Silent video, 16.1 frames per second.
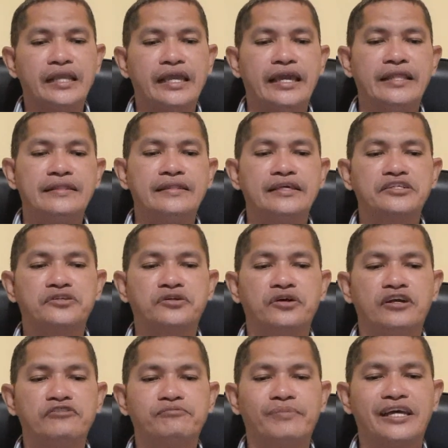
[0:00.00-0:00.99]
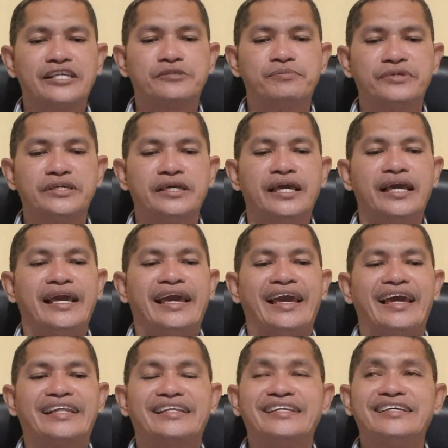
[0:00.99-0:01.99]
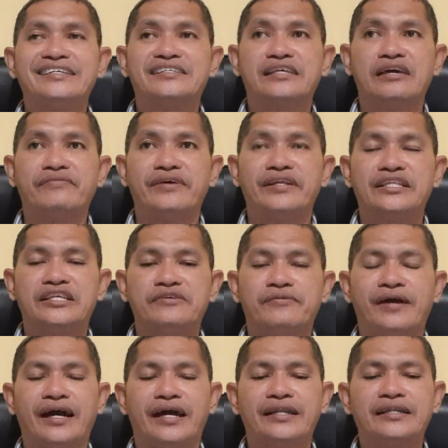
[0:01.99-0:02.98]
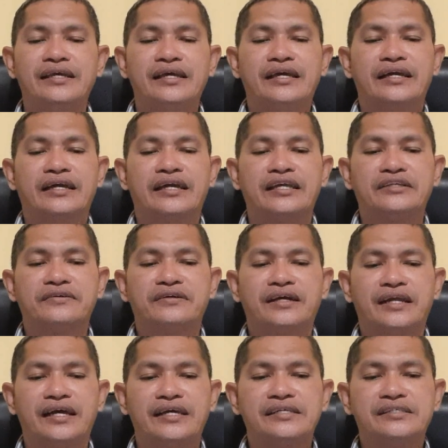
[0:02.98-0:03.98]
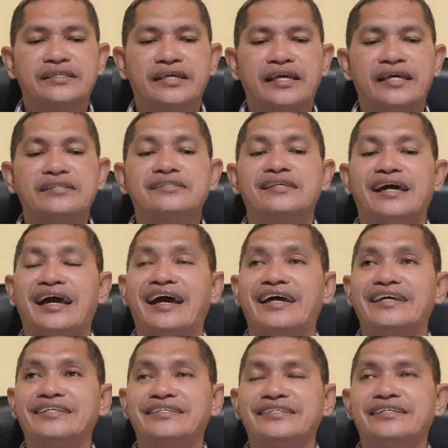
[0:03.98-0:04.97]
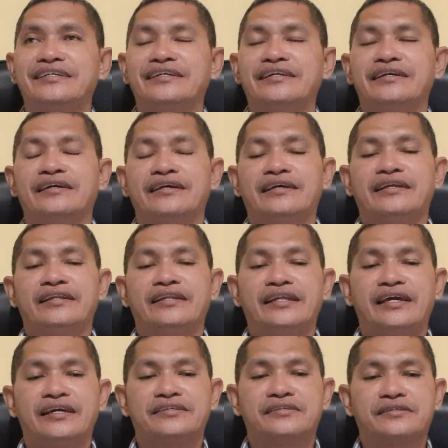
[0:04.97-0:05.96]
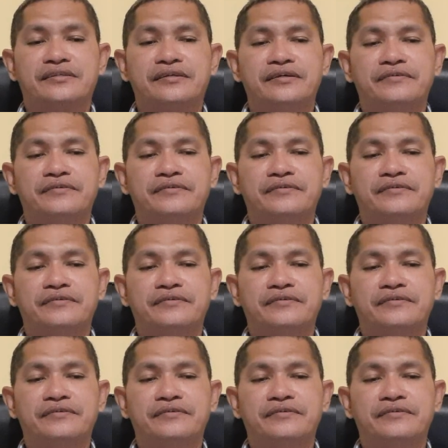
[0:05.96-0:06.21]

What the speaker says: And the scores must be at least 71, categorized as high. Next,